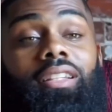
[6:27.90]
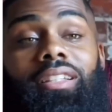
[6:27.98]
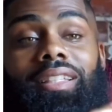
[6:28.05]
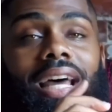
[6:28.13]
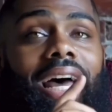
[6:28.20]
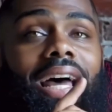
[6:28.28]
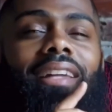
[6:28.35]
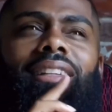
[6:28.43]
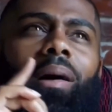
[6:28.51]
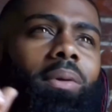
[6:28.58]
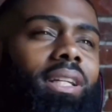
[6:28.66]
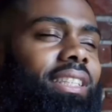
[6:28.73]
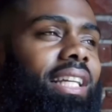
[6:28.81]
That I
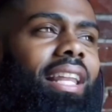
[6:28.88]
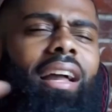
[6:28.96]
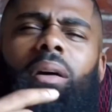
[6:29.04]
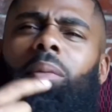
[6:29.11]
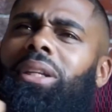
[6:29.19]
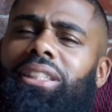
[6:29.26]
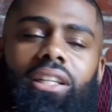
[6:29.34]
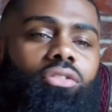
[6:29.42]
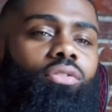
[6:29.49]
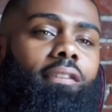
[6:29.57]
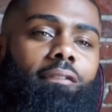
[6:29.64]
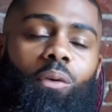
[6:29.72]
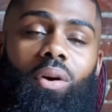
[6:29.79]
want to say
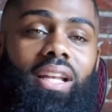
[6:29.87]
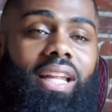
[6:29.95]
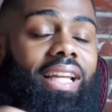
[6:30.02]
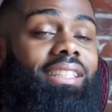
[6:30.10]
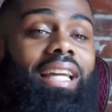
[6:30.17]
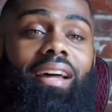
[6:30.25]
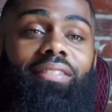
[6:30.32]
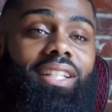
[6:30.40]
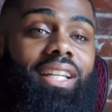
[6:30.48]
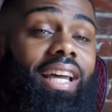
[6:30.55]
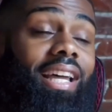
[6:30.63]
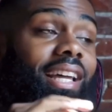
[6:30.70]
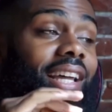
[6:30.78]
3-4 days after
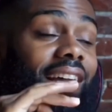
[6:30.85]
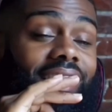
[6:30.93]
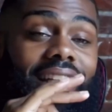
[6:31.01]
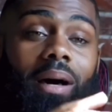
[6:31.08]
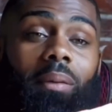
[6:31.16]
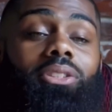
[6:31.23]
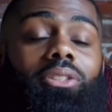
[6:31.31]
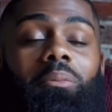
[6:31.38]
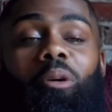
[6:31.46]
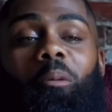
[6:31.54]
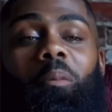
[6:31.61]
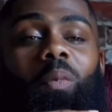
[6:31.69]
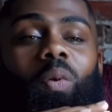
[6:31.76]
that, that was the
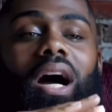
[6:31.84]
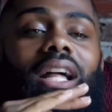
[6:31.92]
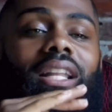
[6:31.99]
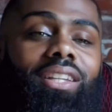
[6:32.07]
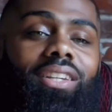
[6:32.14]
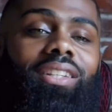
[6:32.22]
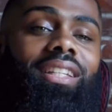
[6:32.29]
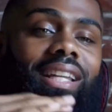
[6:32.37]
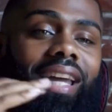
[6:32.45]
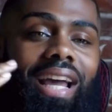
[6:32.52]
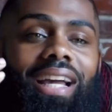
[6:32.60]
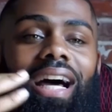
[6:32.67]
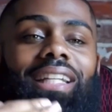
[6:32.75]
moment where I literally
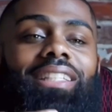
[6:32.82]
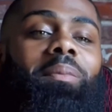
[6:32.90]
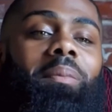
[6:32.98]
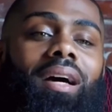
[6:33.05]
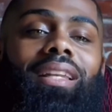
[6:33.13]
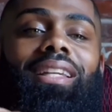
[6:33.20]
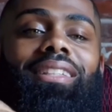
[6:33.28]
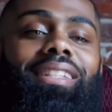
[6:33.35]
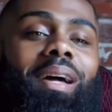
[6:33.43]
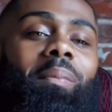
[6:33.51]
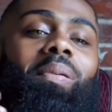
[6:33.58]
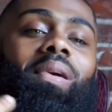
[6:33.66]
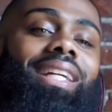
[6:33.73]
had got to my knees and I
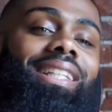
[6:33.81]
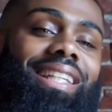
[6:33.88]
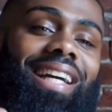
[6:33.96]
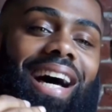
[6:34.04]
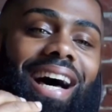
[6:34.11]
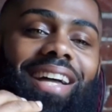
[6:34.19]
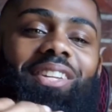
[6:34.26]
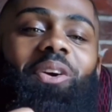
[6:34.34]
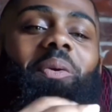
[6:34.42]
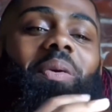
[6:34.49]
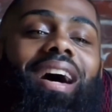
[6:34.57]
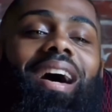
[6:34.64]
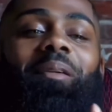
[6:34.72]
prayed to God, yo,
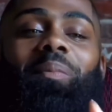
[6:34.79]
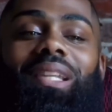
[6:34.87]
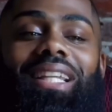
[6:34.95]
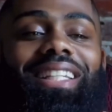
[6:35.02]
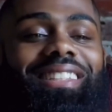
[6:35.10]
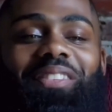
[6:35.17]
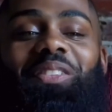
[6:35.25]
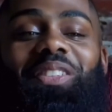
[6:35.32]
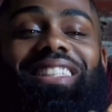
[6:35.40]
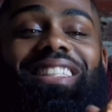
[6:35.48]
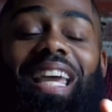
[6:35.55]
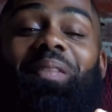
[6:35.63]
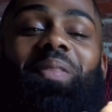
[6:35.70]
God, please, if you just
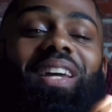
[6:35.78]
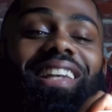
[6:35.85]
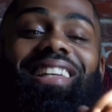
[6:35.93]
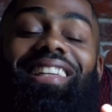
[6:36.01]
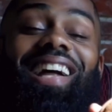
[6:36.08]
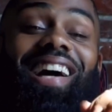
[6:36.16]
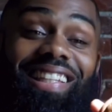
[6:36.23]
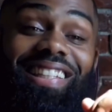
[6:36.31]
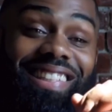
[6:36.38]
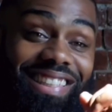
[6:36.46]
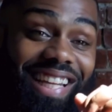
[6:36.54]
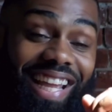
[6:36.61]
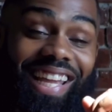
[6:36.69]
gave me another
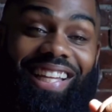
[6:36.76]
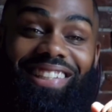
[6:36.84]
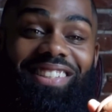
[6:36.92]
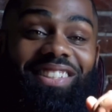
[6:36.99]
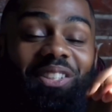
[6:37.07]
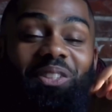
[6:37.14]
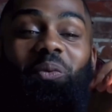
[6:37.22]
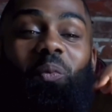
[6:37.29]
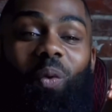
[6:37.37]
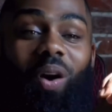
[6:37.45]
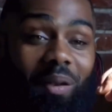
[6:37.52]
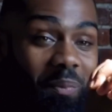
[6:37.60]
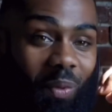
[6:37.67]
chance, just
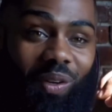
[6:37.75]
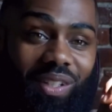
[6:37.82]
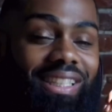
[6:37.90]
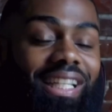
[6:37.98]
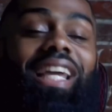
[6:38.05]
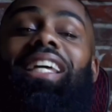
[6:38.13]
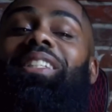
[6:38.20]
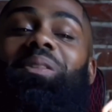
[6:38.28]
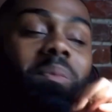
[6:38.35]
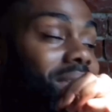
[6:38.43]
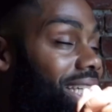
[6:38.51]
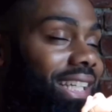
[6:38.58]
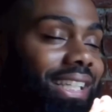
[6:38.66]
one more chance,
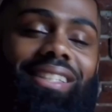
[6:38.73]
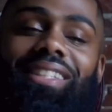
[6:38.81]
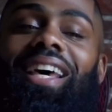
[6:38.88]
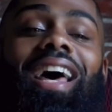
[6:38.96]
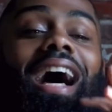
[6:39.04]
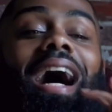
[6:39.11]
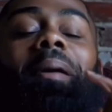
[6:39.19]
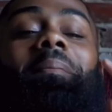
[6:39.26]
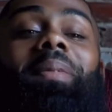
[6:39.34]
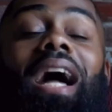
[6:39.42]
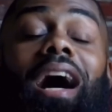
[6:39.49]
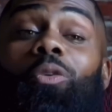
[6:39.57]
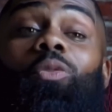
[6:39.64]
please, I'm
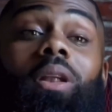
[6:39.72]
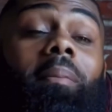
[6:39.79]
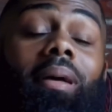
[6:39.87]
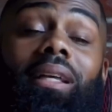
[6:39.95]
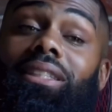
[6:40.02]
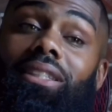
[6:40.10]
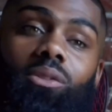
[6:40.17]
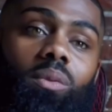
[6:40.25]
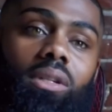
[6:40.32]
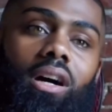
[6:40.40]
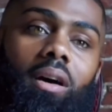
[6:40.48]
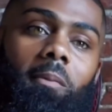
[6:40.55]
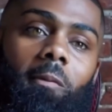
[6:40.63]
not going to mess this one
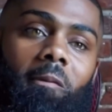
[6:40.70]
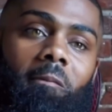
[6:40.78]
up.